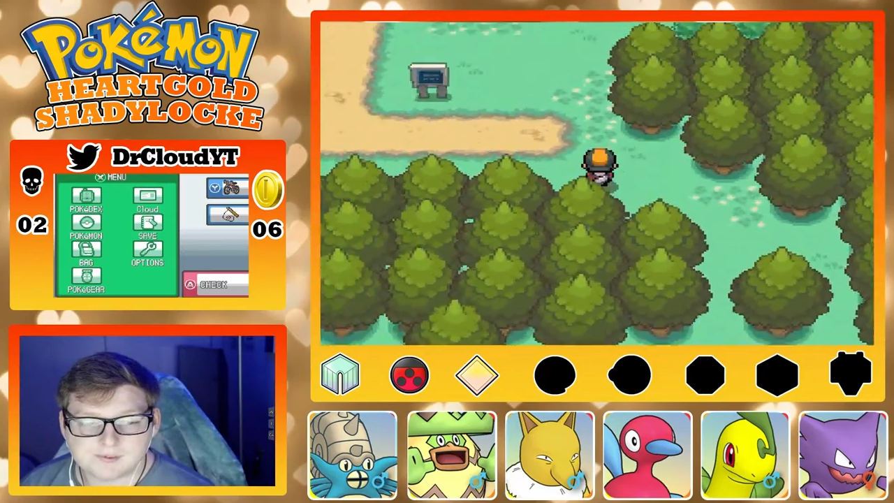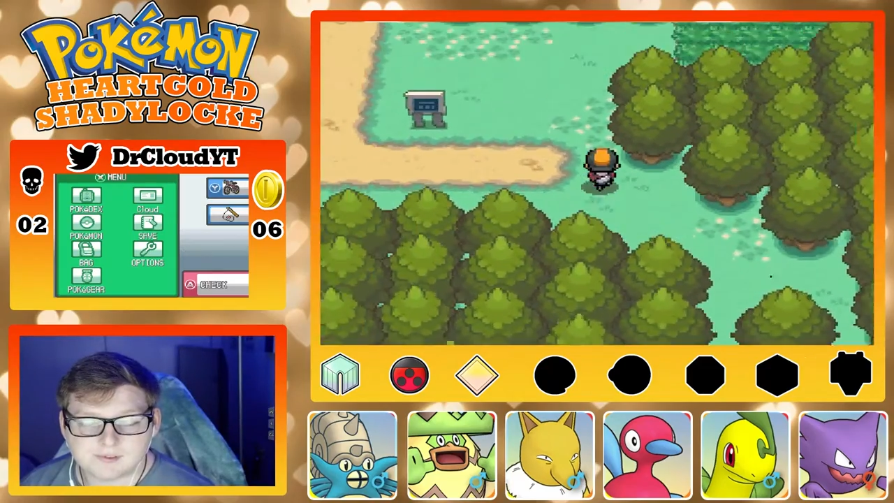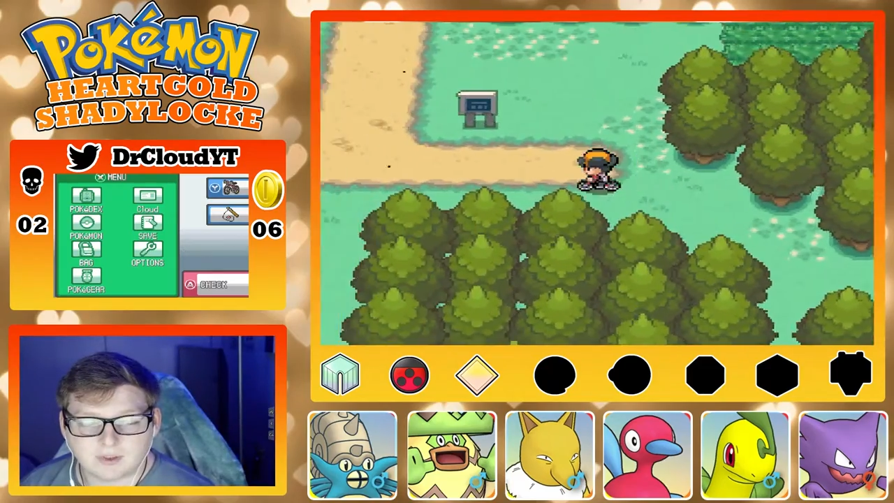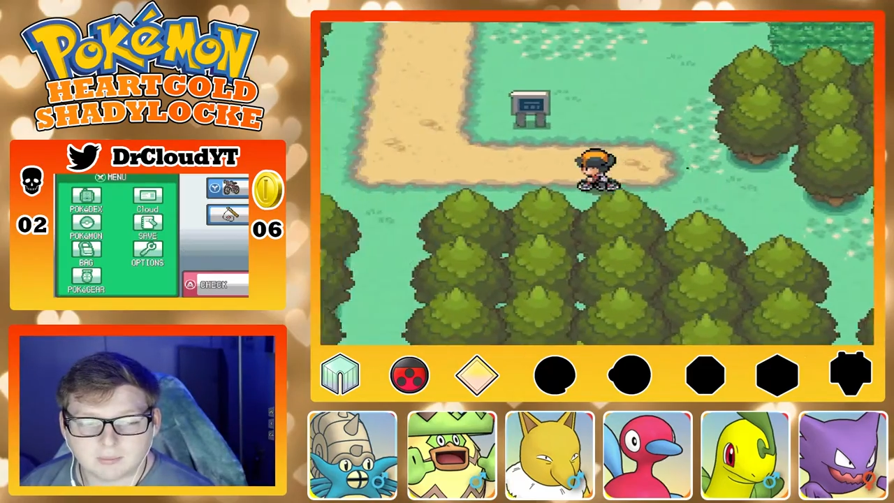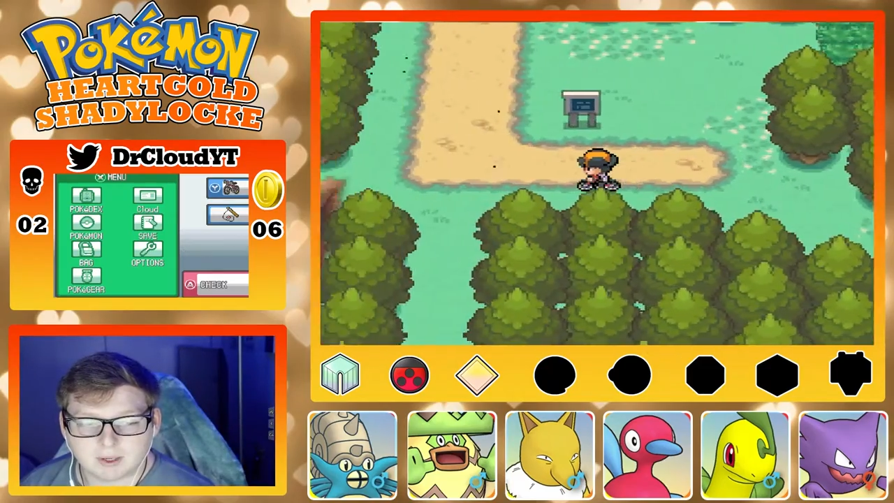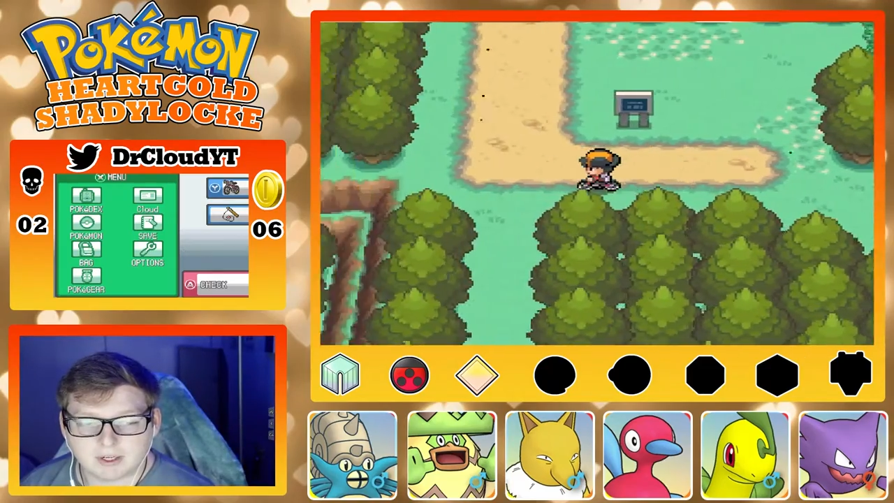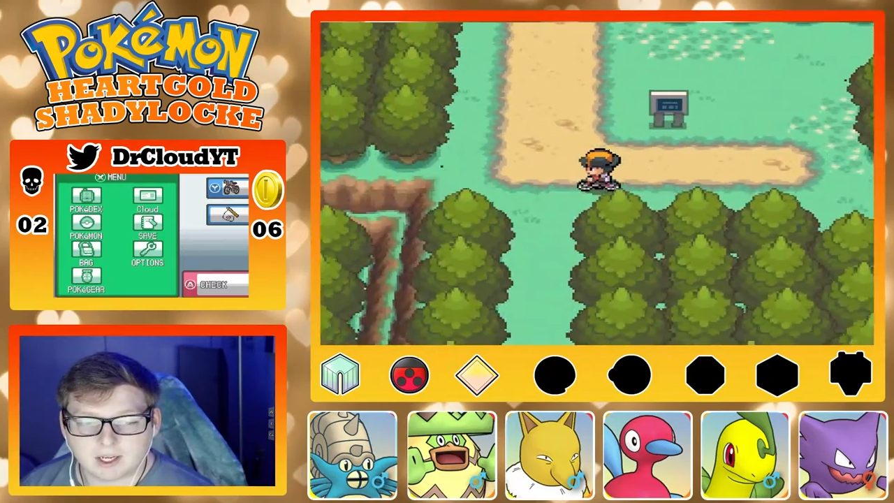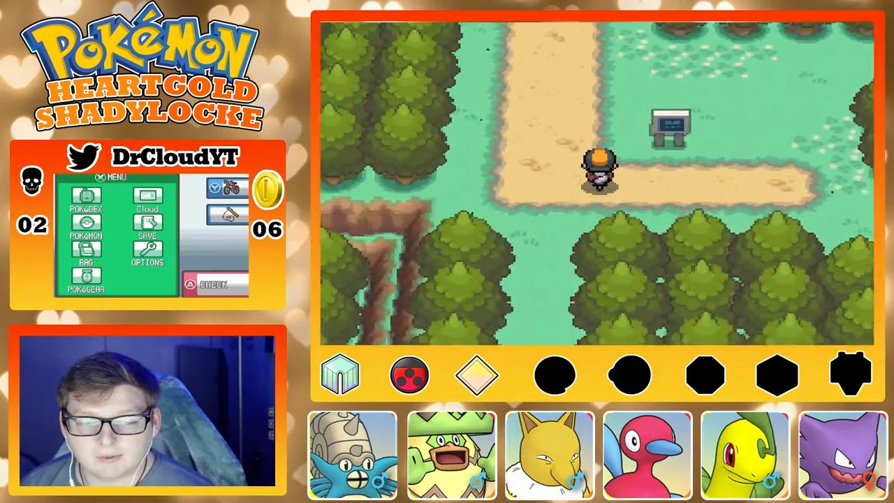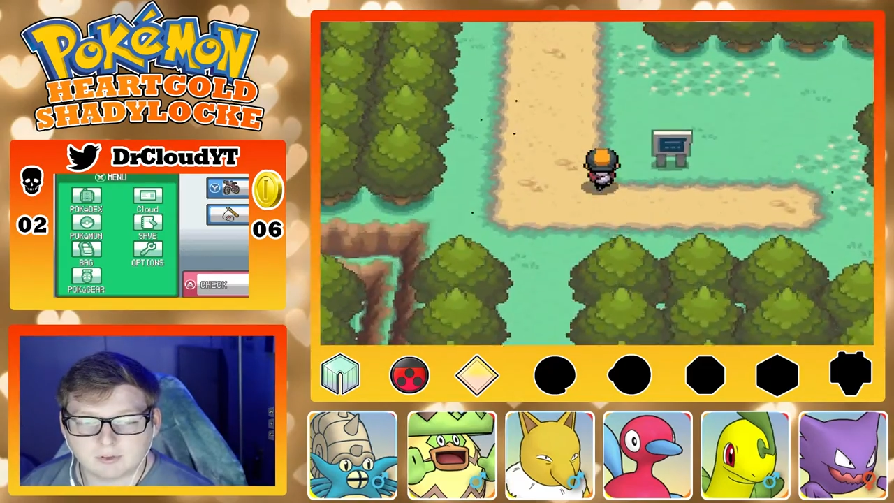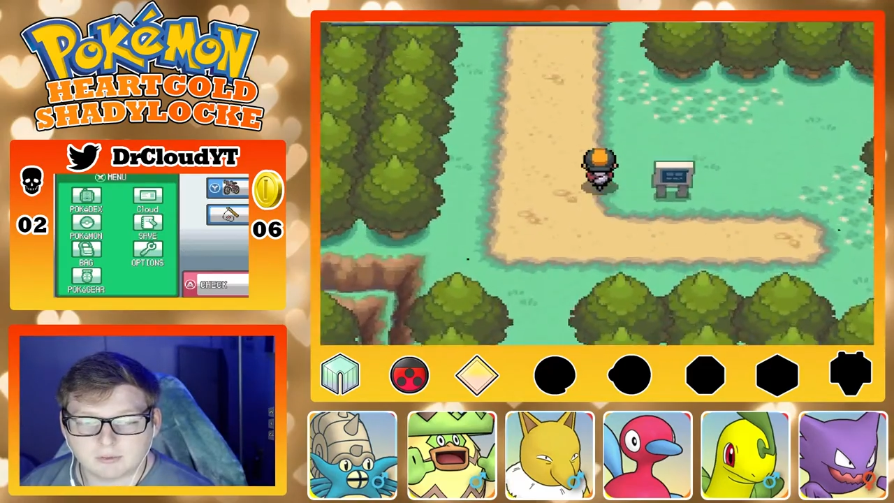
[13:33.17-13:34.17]
they might not
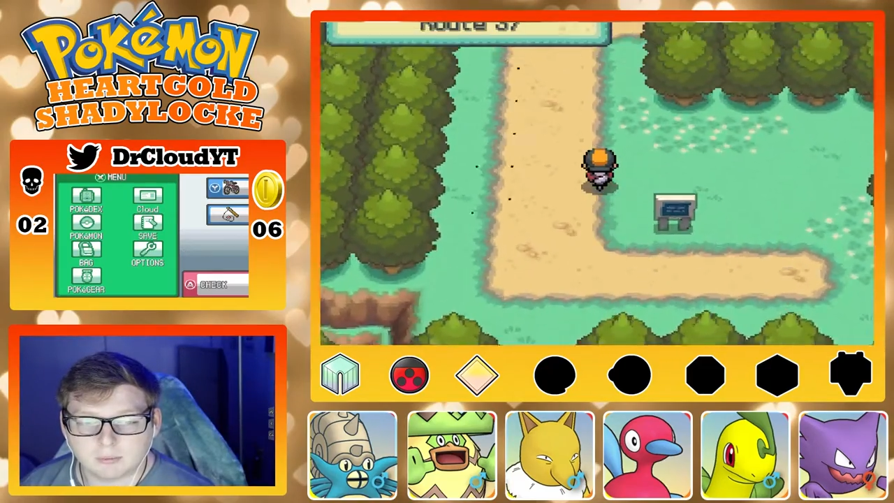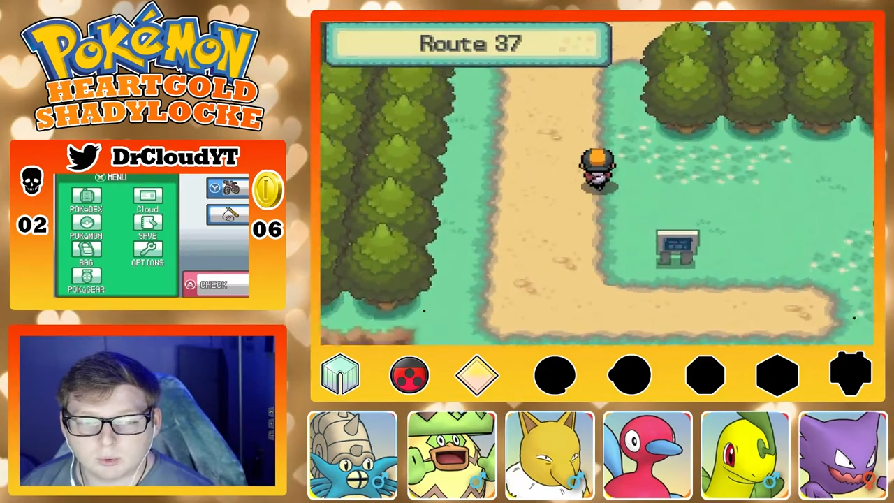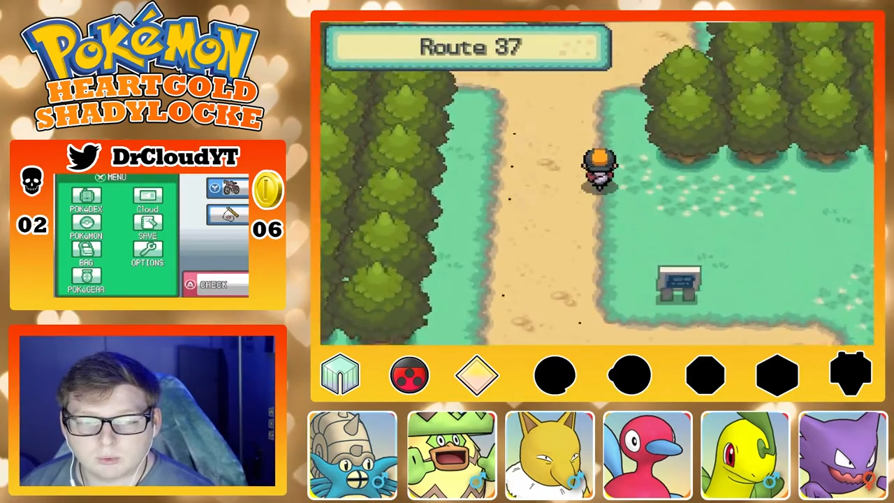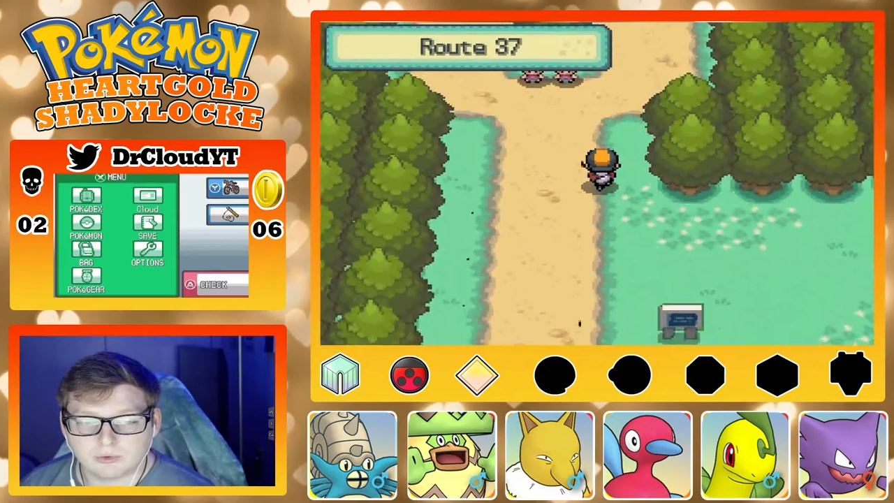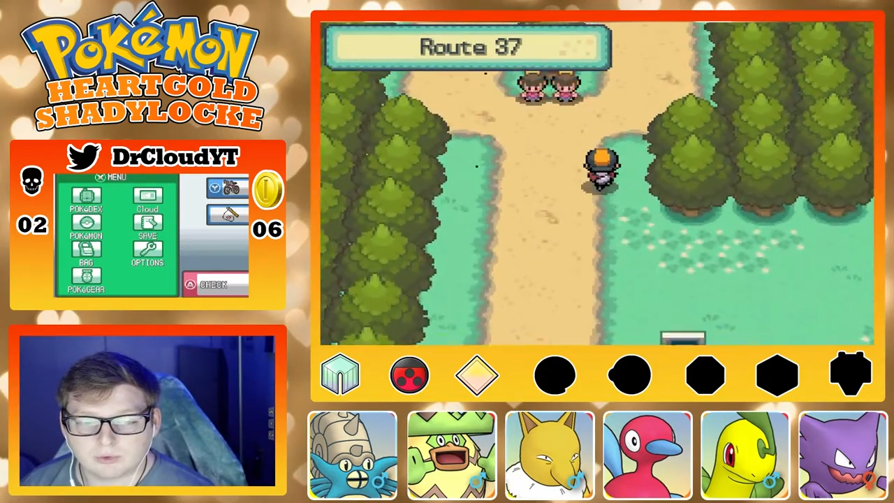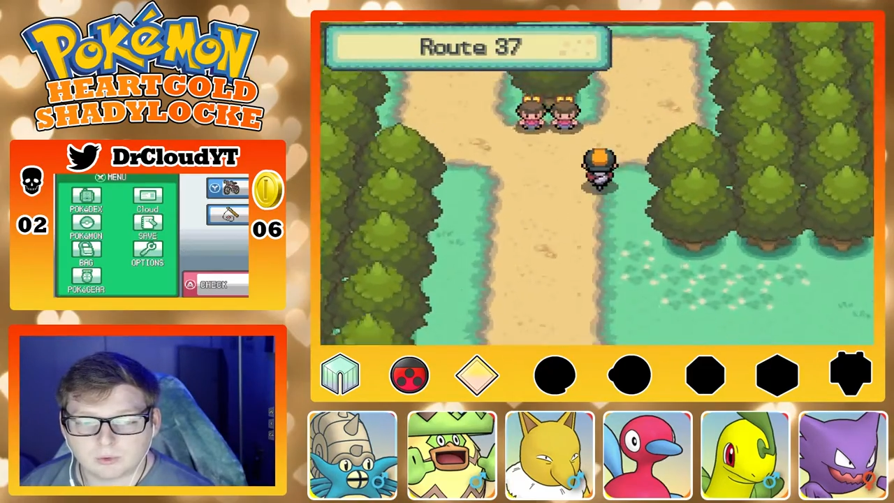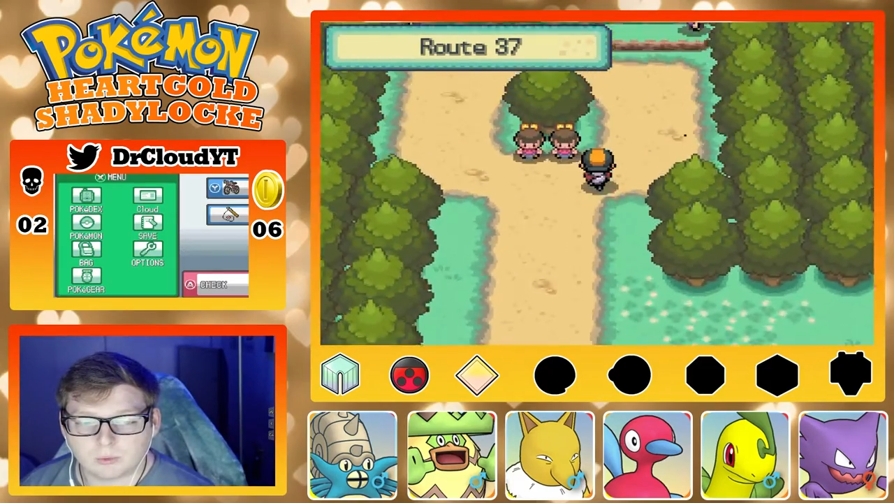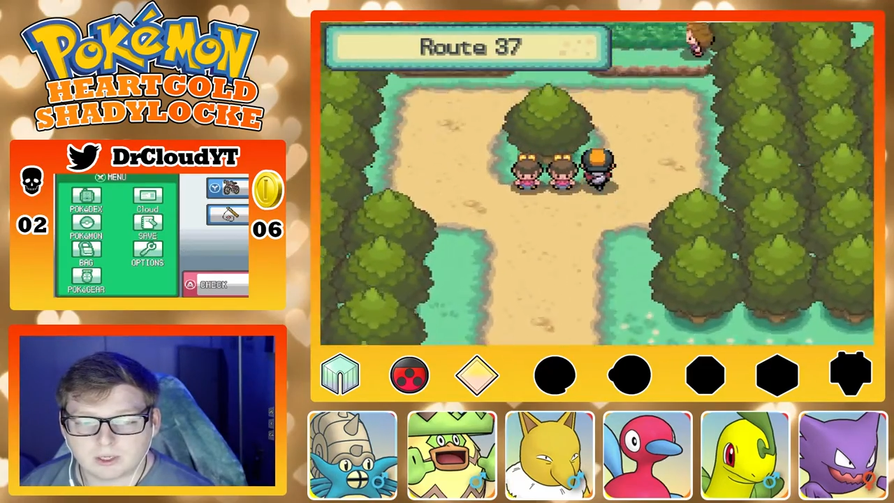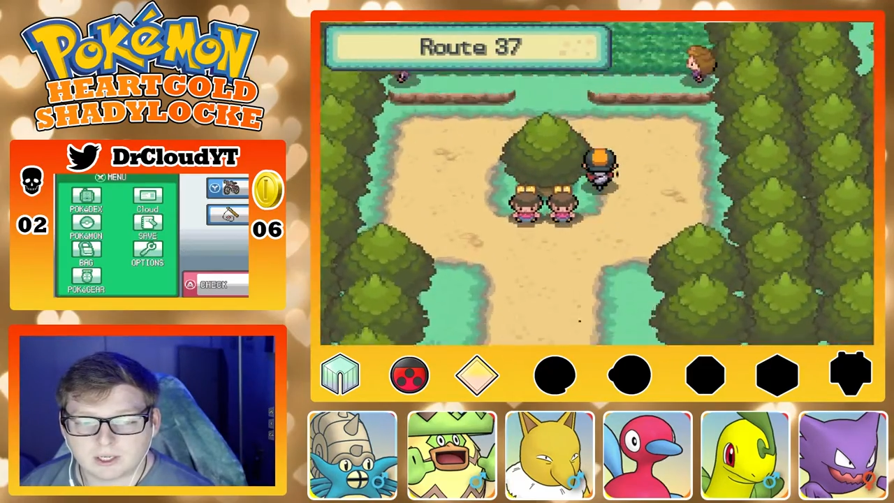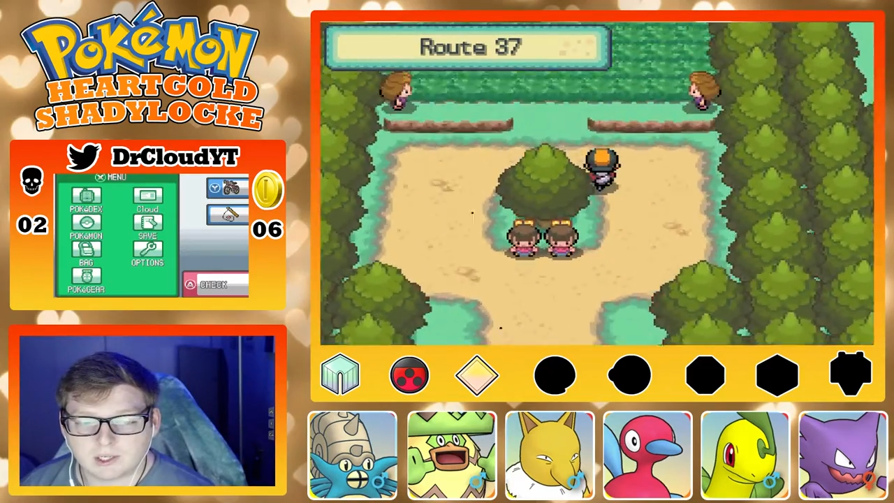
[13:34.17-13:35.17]
have good moves for a
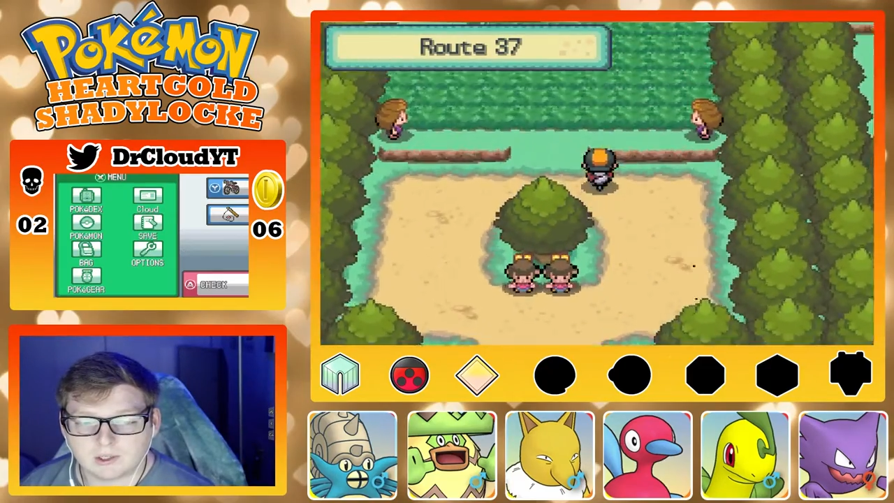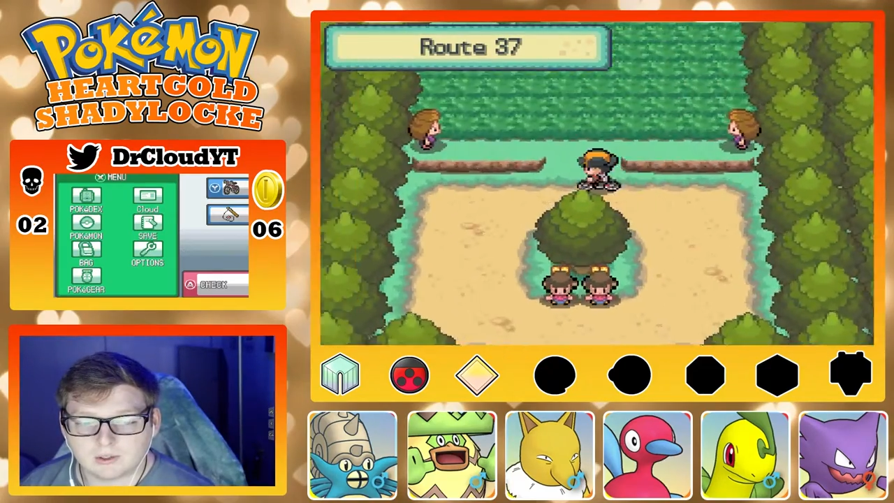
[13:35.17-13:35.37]
while.